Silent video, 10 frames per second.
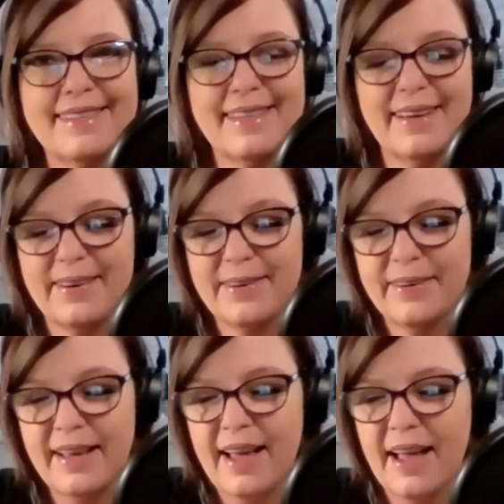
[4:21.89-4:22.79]
So
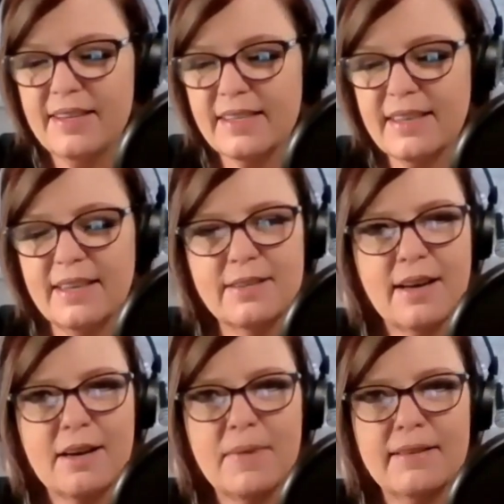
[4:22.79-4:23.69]
can you
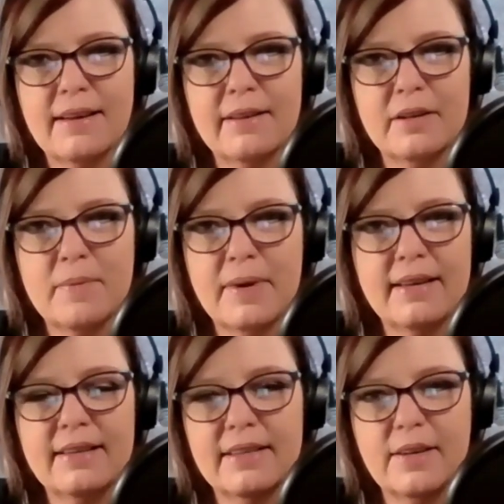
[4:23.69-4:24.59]
talk about that a little bit? I
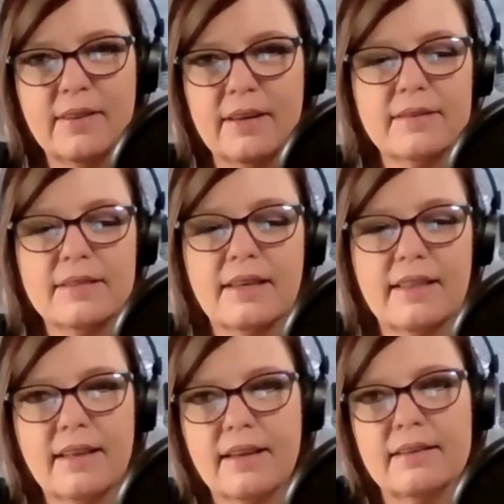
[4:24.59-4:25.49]
didn't know that was like a
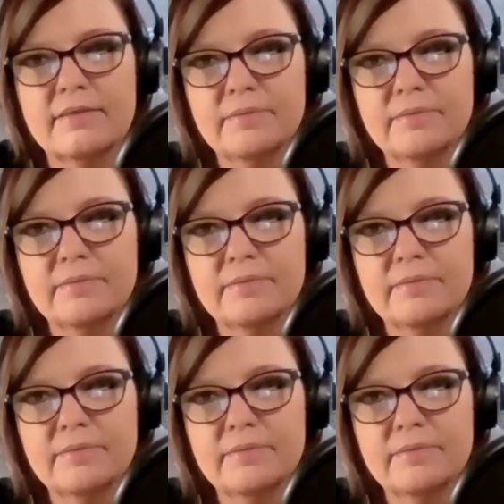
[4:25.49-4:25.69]
thing.